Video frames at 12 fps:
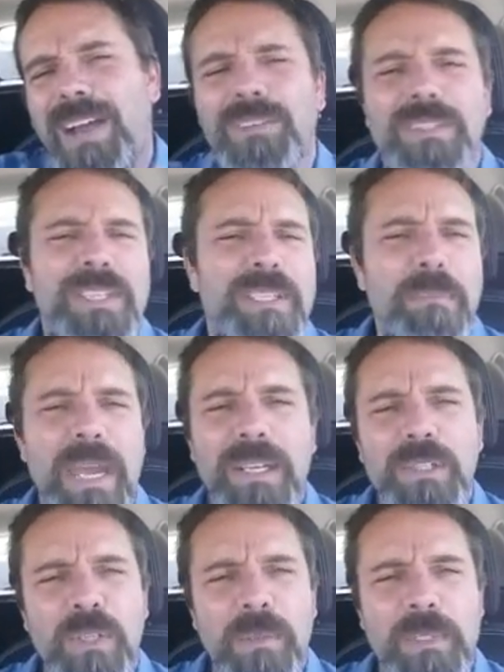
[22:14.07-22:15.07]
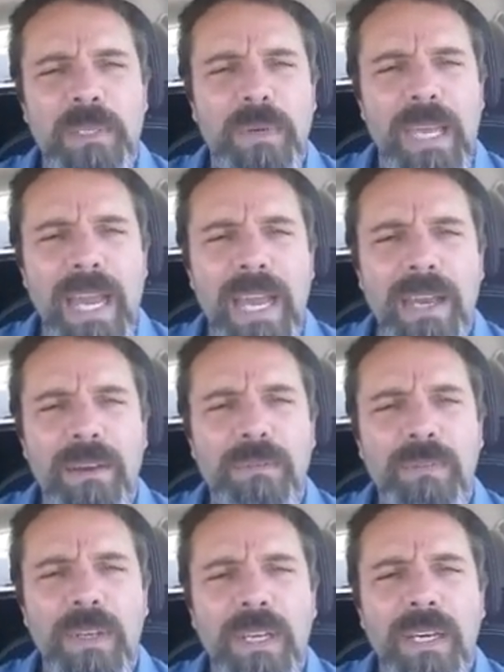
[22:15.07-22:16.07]
thousands of manuscripts that we
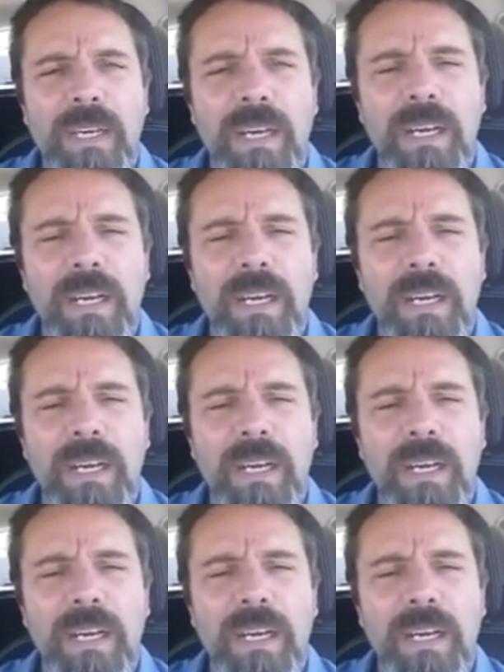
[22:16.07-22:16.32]
have.